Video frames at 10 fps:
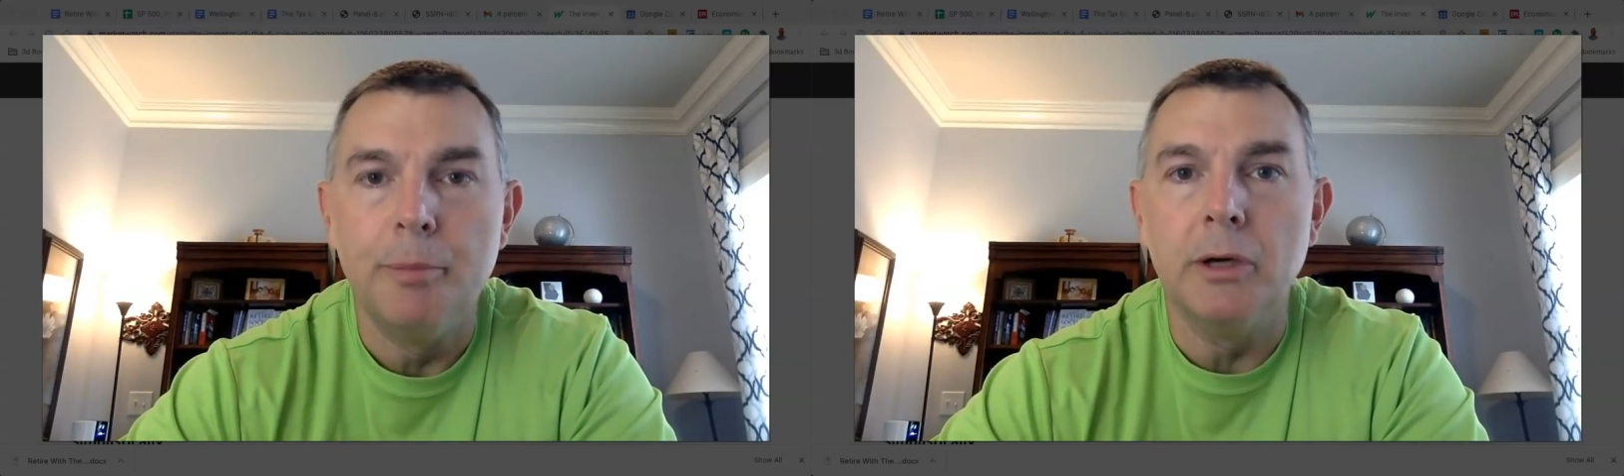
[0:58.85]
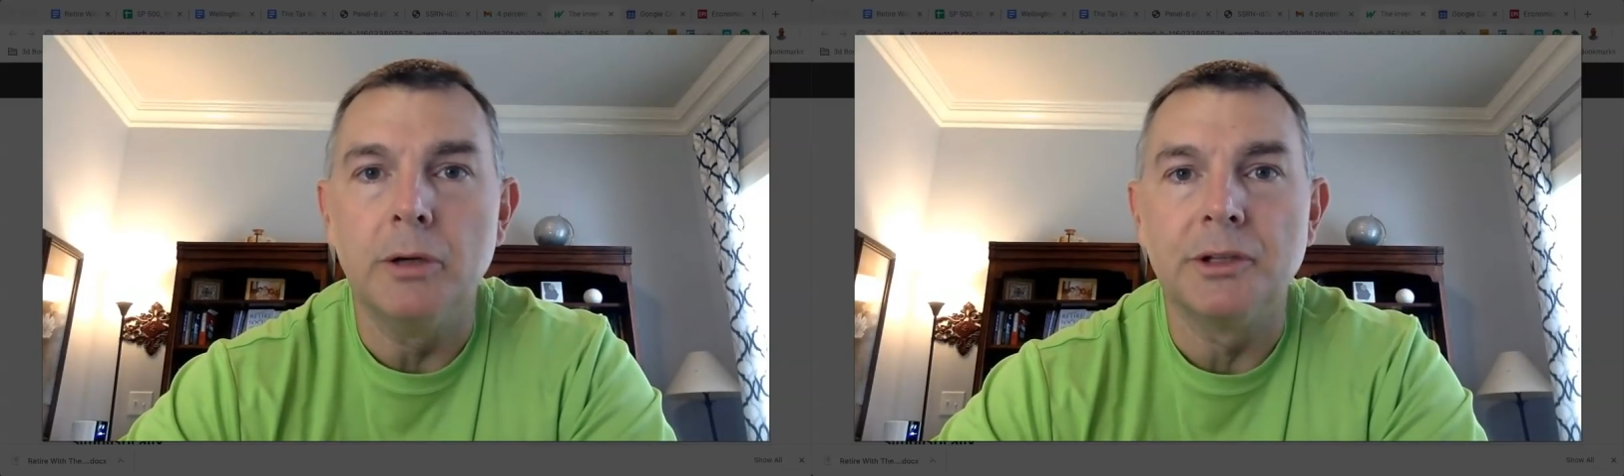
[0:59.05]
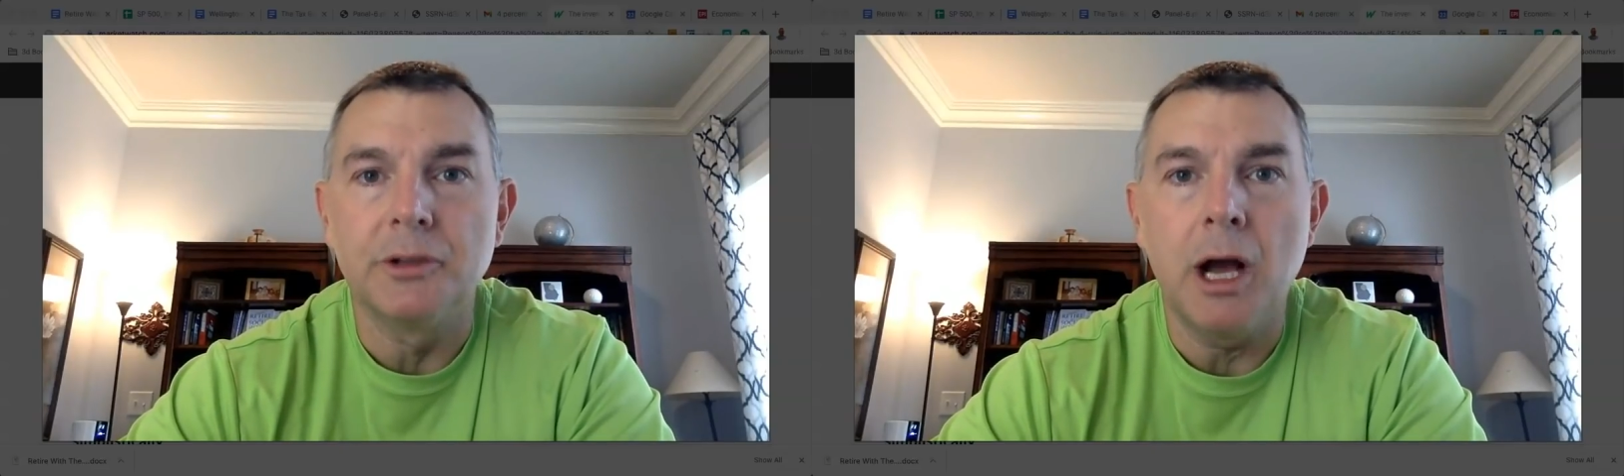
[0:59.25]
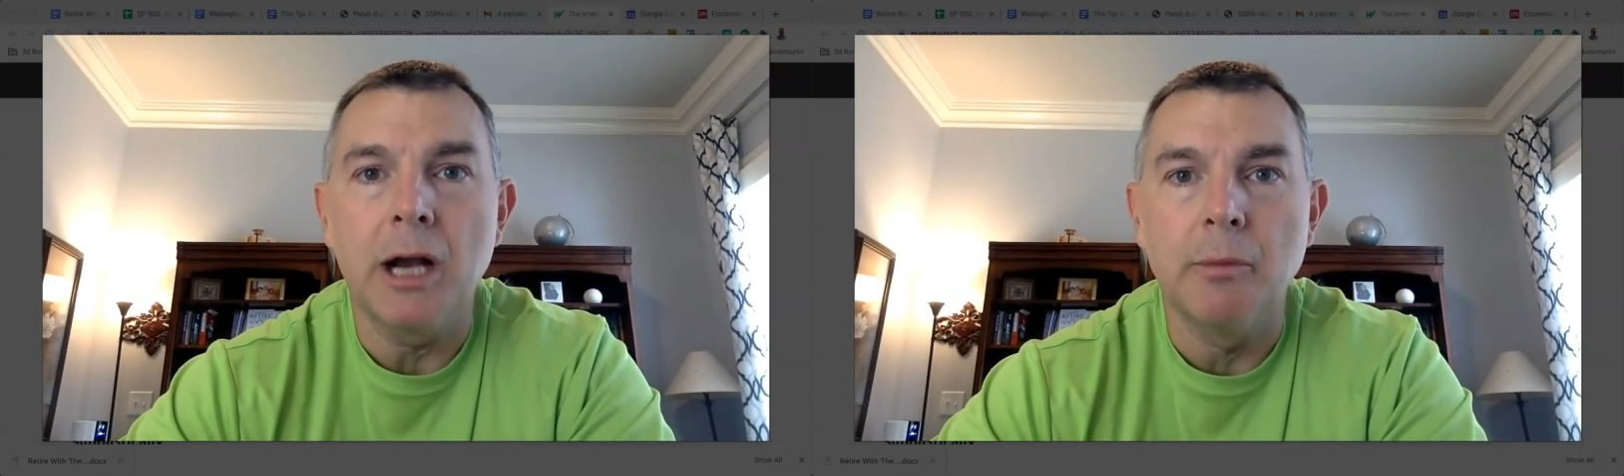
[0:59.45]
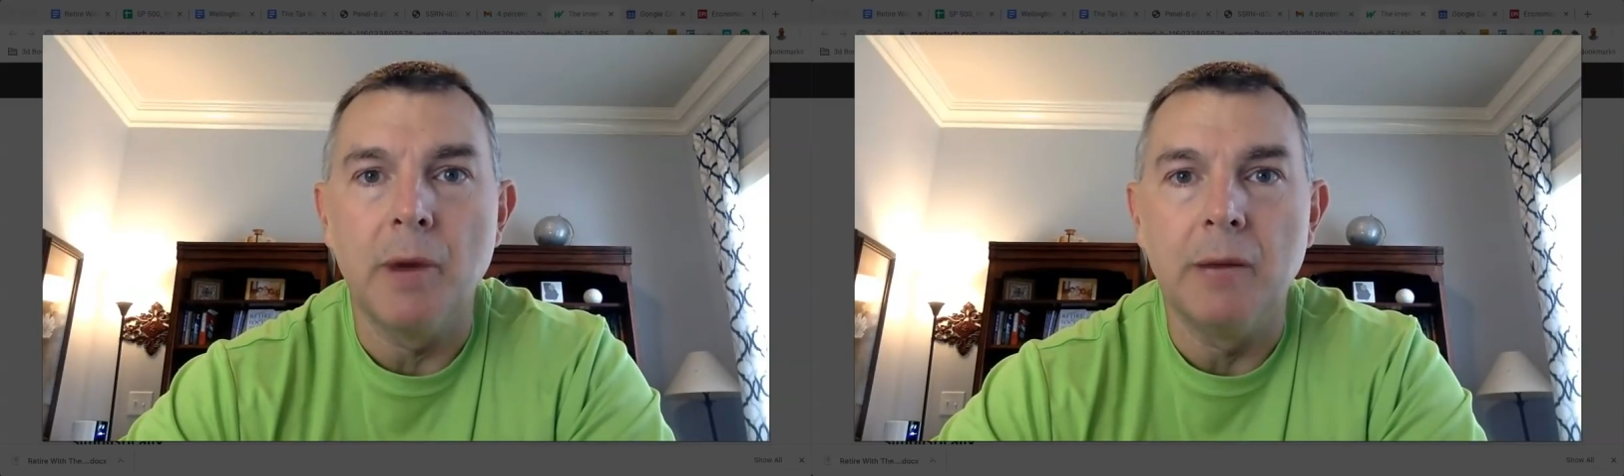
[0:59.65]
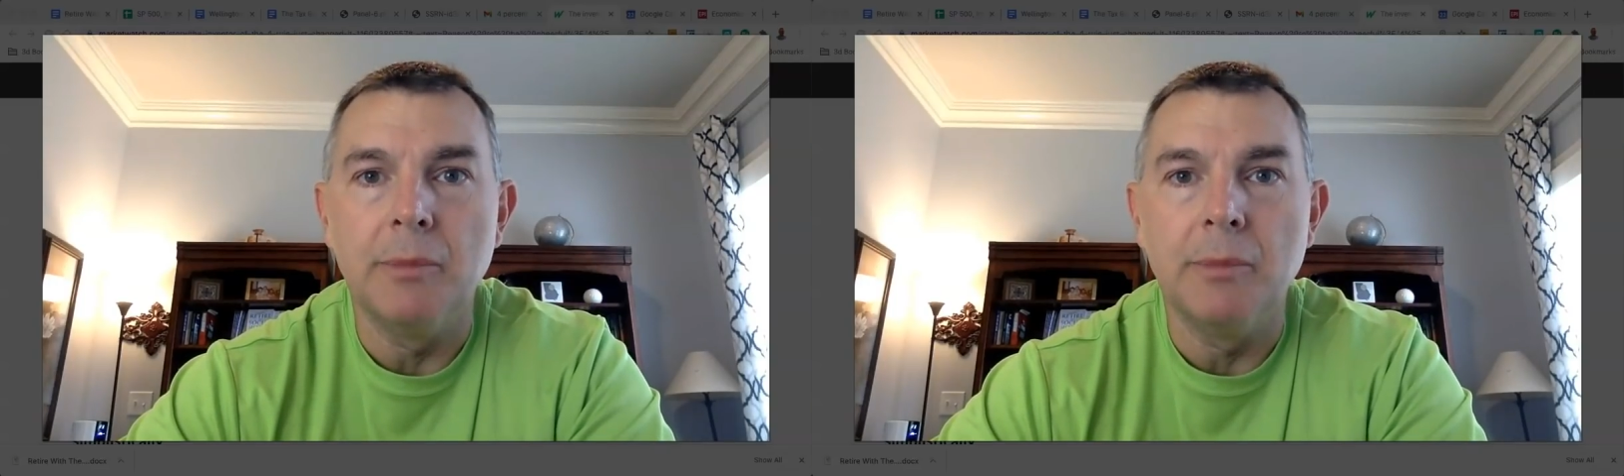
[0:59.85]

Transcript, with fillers: Bill to talk about it